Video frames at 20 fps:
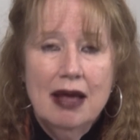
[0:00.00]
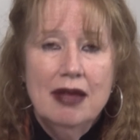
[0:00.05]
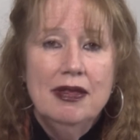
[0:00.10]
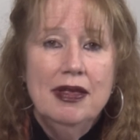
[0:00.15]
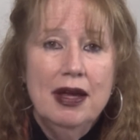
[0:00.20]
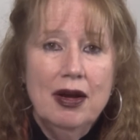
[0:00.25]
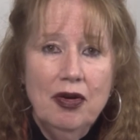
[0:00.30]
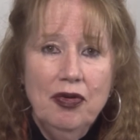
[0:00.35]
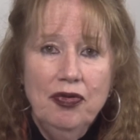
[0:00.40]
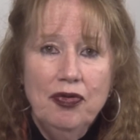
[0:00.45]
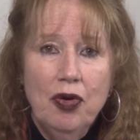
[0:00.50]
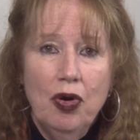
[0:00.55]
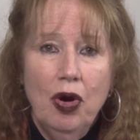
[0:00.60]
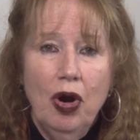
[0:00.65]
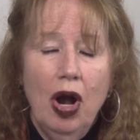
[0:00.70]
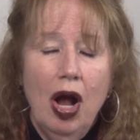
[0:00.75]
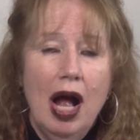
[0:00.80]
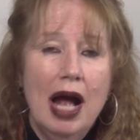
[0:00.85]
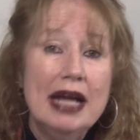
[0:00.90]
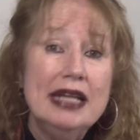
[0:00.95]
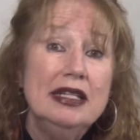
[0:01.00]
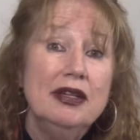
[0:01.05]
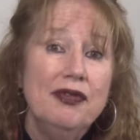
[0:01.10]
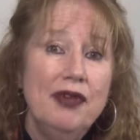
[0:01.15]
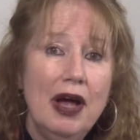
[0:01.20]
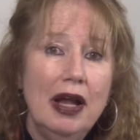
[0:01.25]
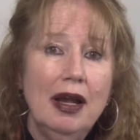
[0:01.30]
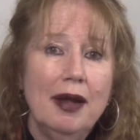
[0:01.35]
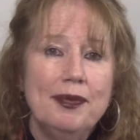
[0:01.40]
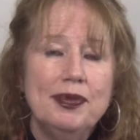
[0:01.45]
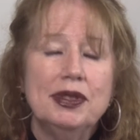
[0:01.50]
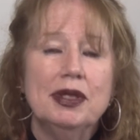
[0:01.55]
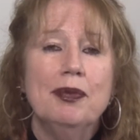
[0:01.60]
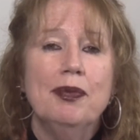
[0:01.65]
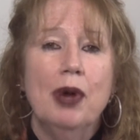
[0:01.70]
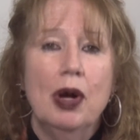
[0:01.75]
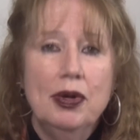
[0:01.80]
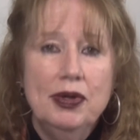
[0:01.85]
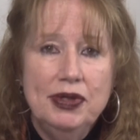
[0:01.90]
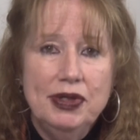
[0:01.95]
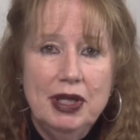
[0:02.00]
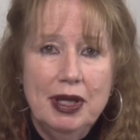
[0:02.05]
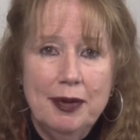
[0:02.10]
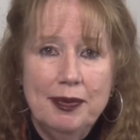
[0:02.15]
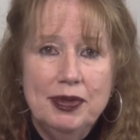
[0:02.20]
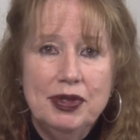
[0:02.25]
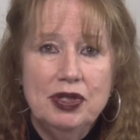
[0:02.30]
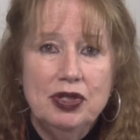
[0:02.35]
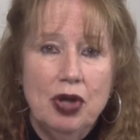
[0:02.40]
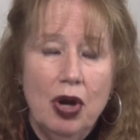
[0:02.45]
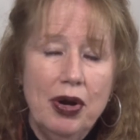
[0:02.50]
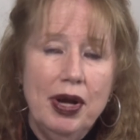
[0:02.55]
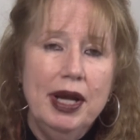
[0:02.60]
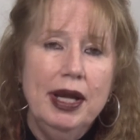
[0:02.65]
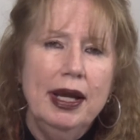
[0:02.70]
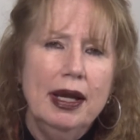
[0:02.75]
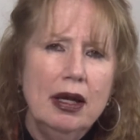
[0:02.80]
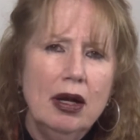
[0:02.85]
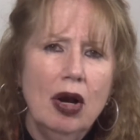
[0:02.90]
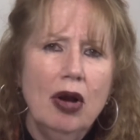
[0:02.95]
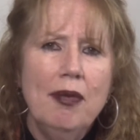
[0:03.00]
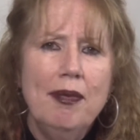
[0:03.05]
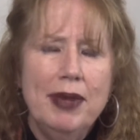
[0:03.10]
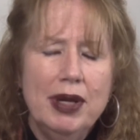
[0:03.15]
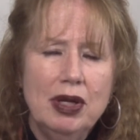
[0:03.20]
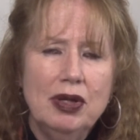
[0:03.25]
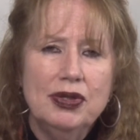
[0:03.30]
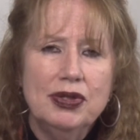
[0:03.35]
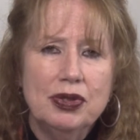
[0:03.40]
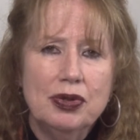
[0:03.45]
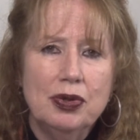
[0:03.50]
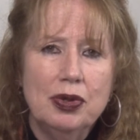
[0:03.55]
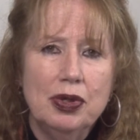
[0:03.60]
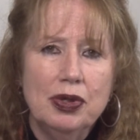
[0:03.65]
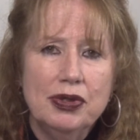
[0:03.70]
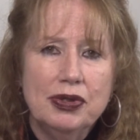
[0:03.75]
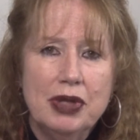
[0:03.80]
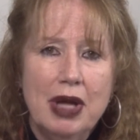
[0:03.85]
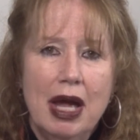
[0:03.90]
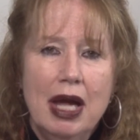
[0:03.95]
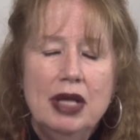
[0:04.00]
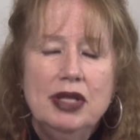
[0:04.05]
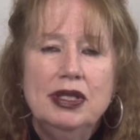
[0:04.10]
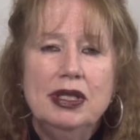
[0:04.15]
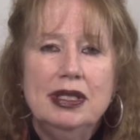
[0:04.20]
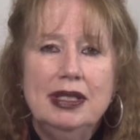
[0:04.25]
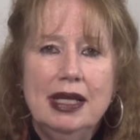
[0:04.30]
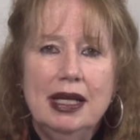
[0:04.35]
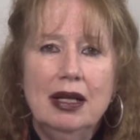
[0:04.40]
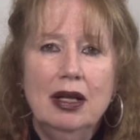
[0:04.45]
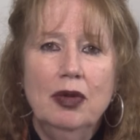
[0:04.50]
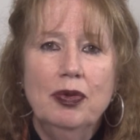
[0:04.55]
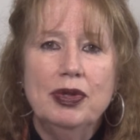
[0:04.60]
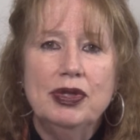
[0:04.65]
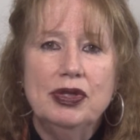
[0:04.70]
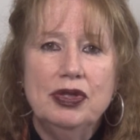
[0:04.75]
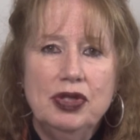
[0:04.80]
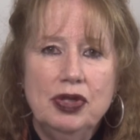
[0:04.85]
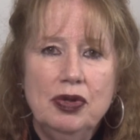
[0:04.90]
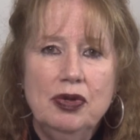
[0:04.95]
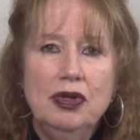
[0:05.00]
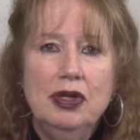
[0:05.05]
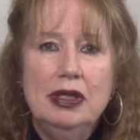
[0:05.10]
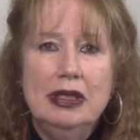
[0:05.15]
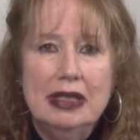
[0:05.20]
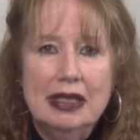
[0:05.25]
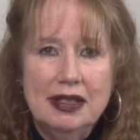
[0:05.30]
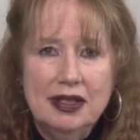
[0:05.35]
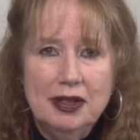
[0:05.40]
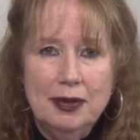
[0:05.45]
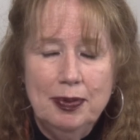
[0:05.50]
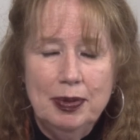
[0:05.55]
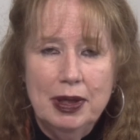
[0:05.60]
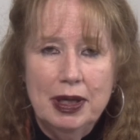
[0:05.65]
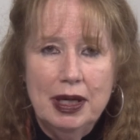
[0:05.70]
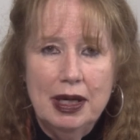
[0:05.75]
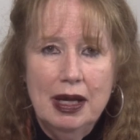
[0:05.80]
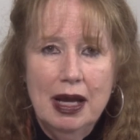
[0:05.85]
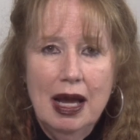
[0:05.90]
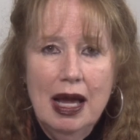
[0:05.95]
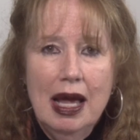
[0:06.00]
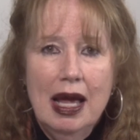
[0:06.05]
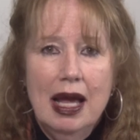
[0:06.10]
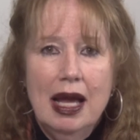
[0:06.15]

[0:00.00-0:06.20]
Therefore, I developed symposiums starting in our middle schools to deal with student discipline